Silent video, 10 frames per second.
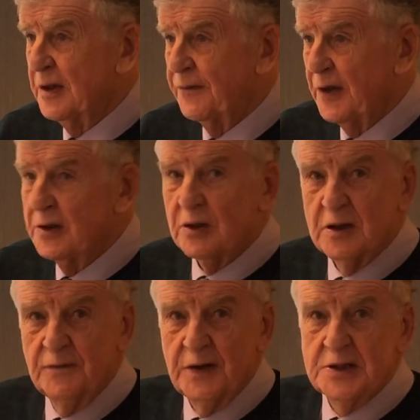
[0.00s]
and if they're not
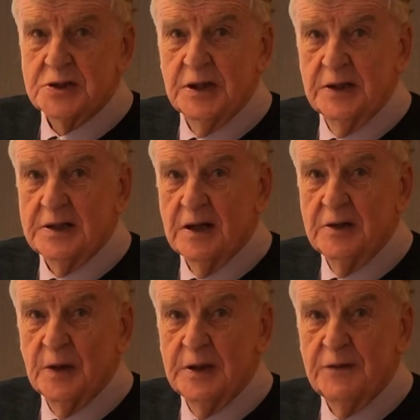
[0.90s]
convinced, then they
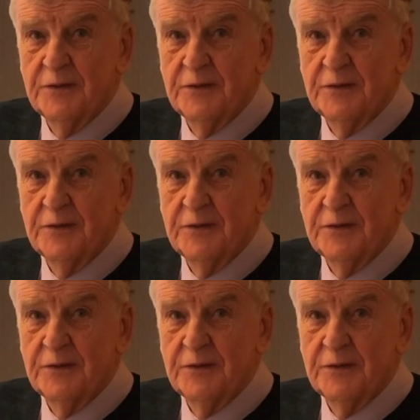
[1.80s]
don't go any